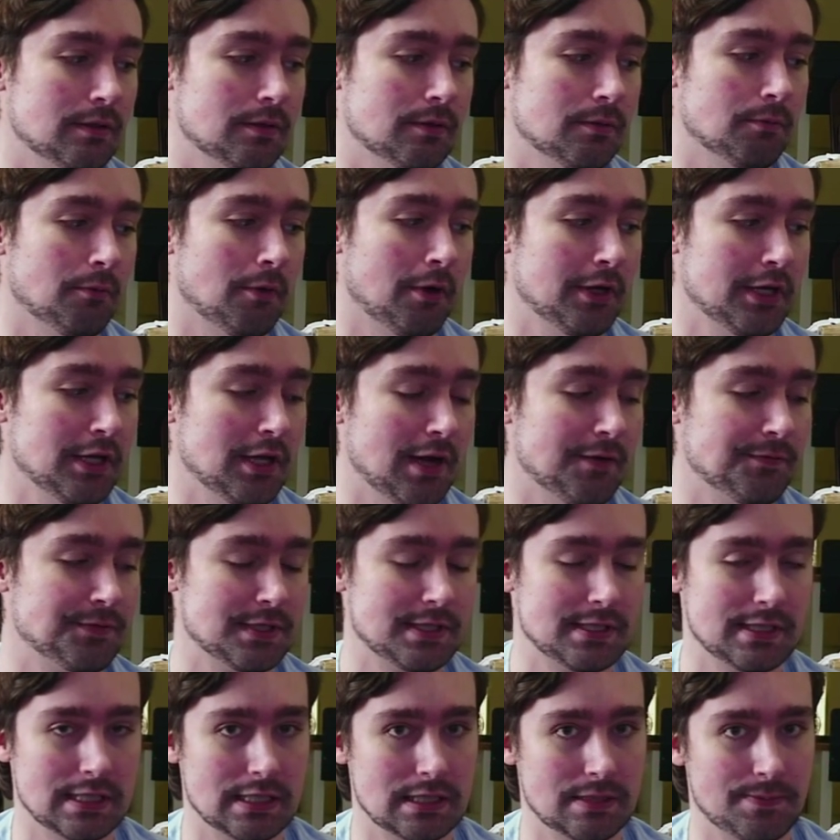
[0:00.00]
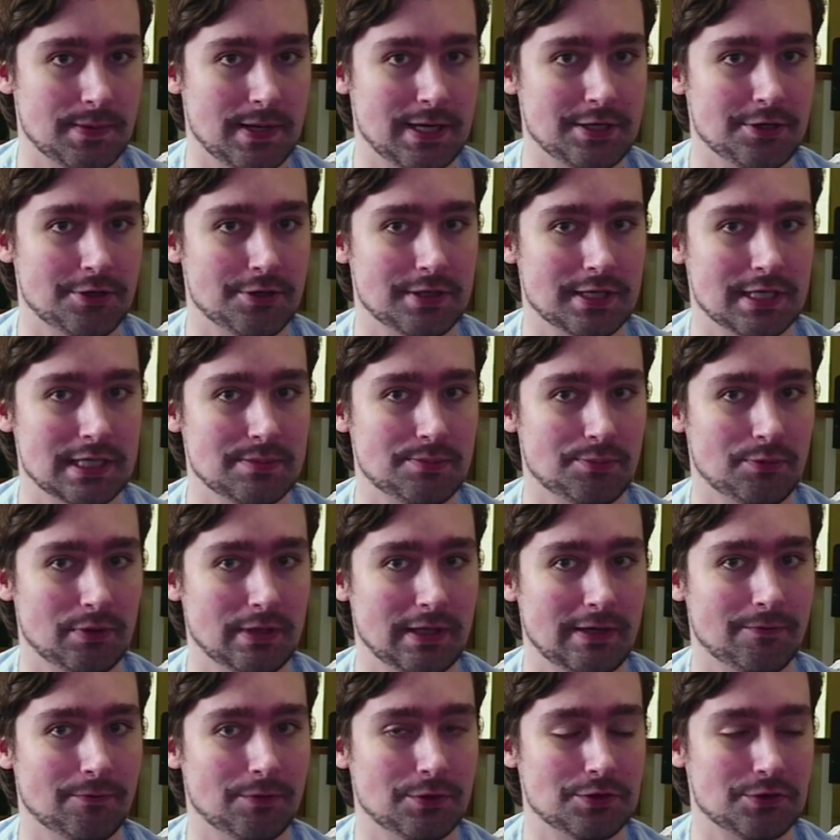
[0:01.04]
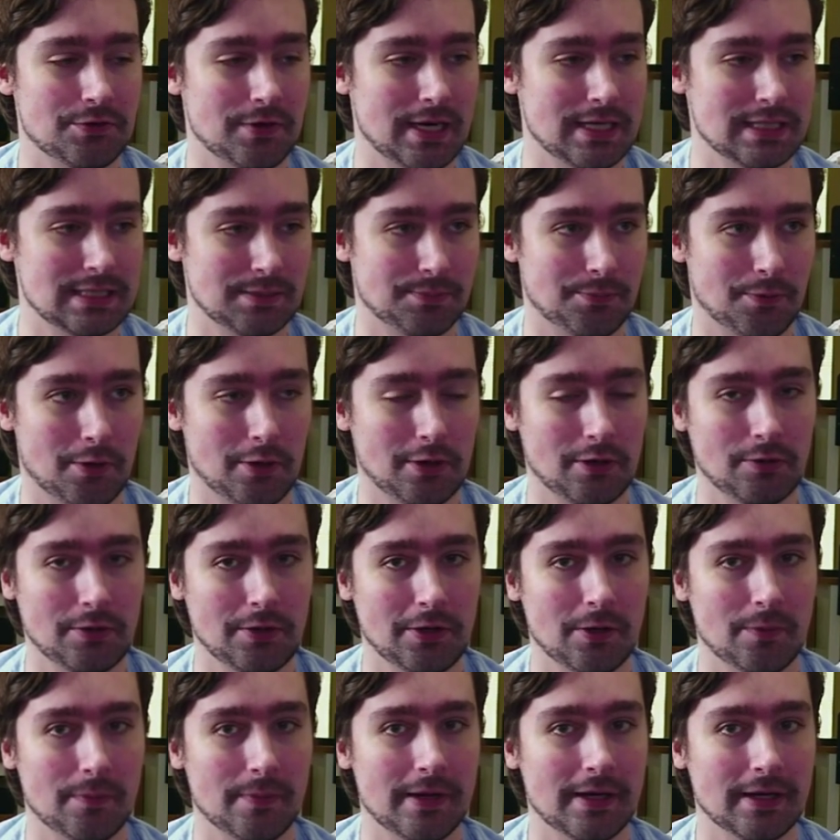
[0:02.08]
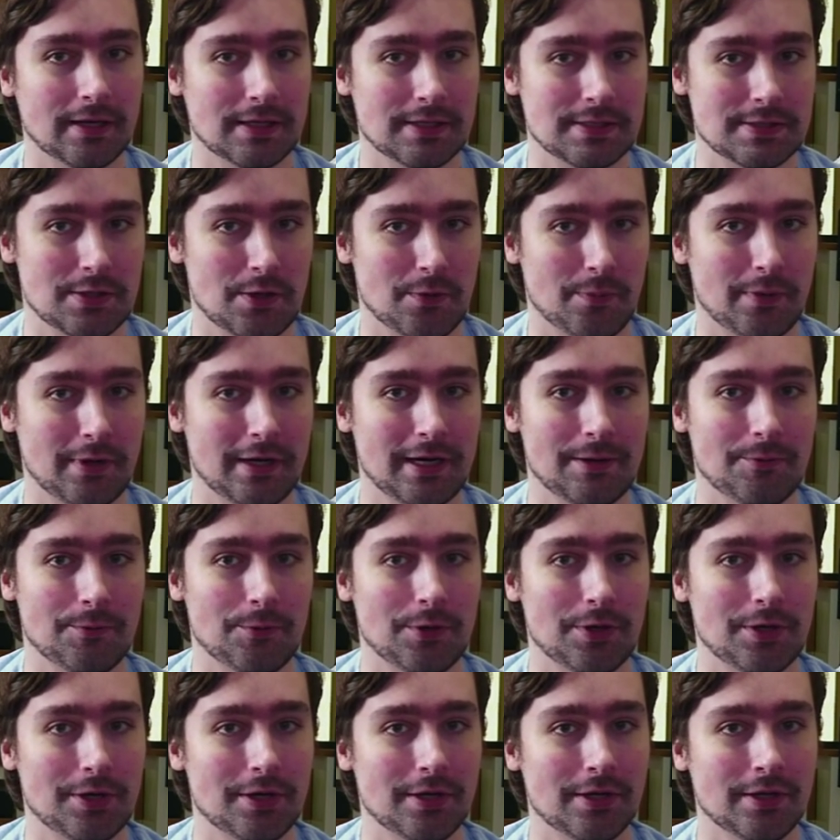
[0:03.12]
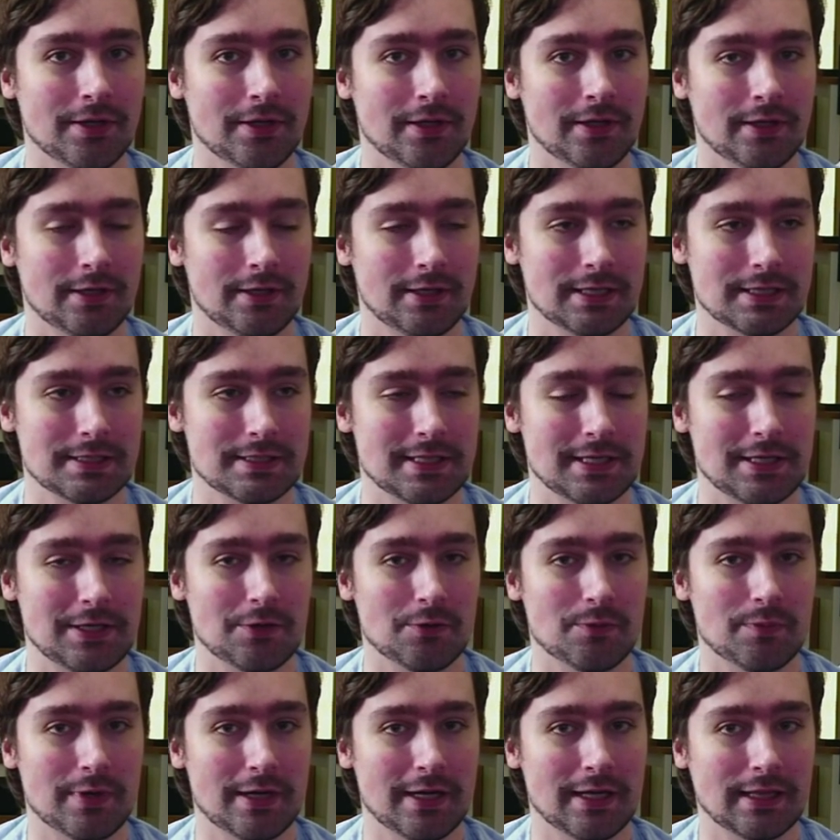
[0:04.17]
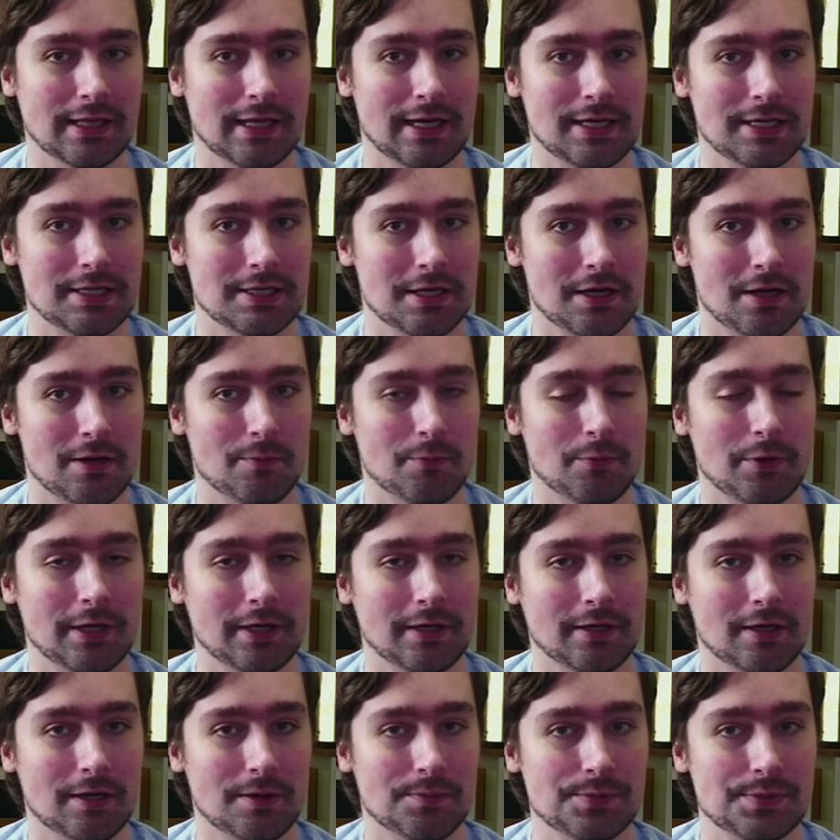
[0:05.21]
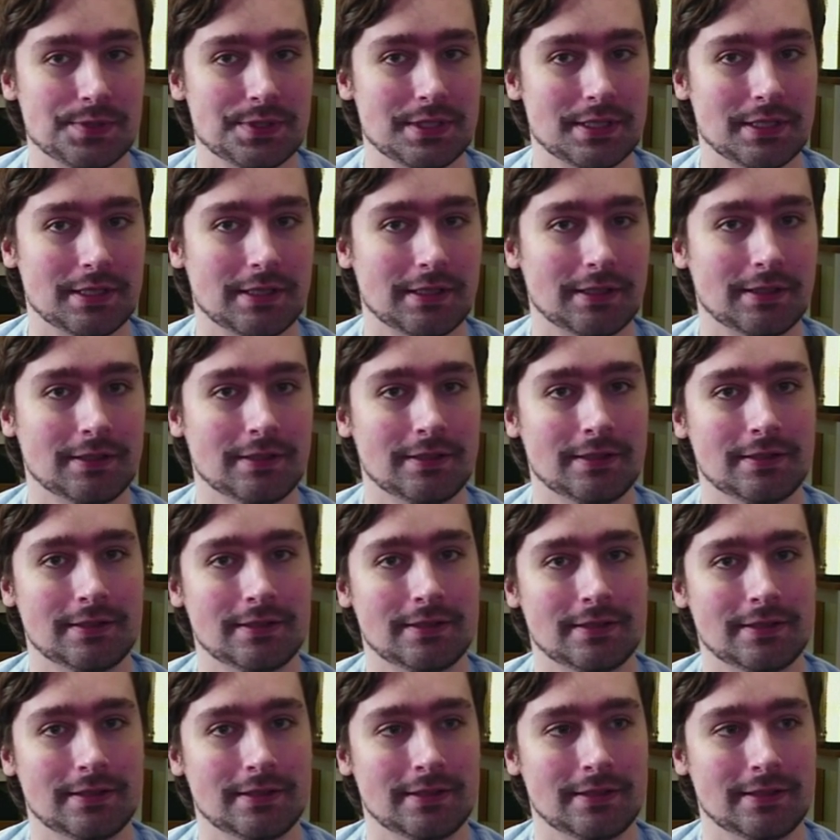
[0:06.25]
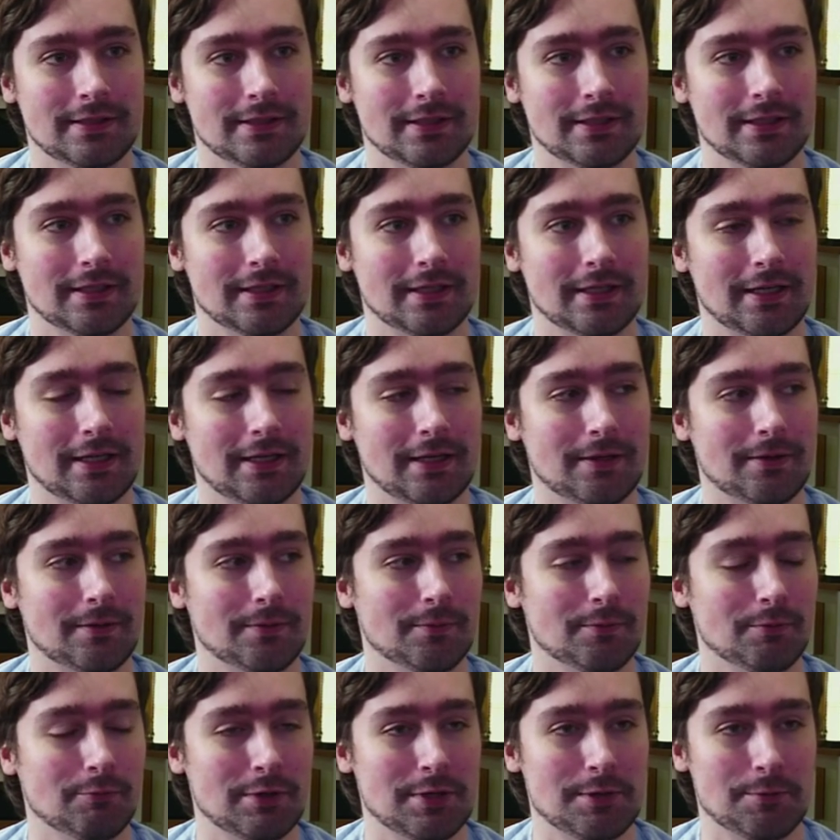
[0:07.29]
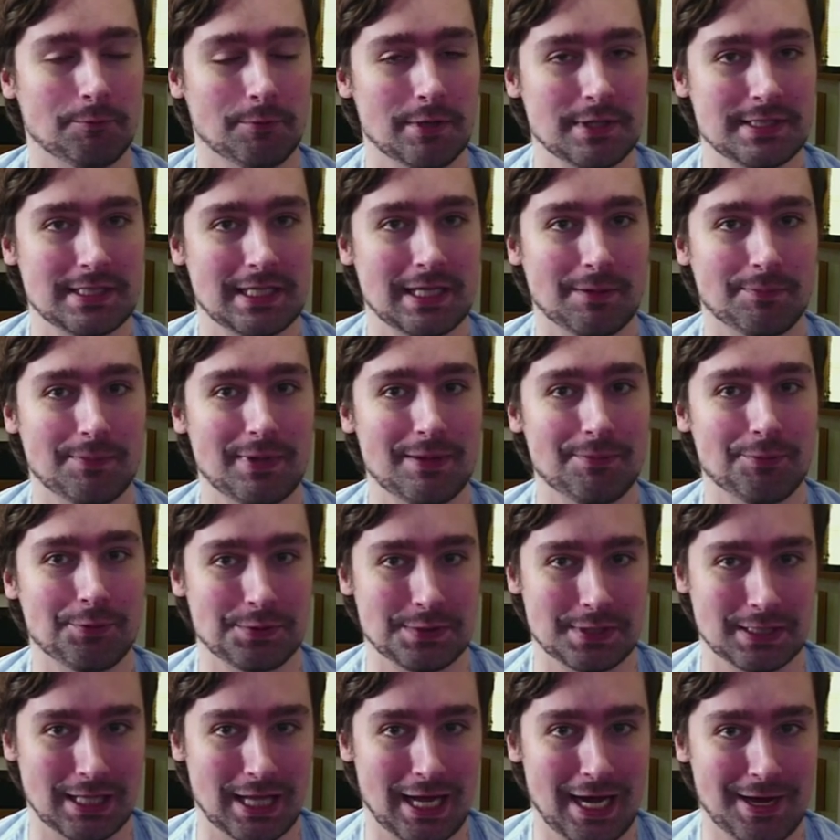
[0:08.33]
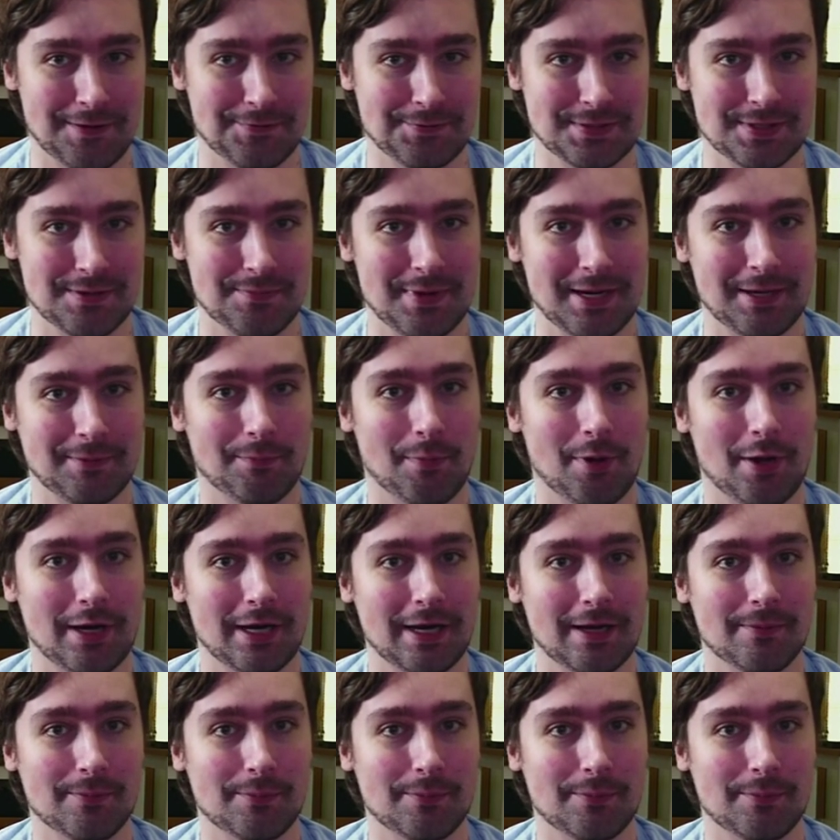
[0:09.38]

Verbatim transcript: well, you have to suspend your disbelief with Jurassic Park a little bit because nobody would continue being that dumb when it comes to uh, risking people's lives to make money.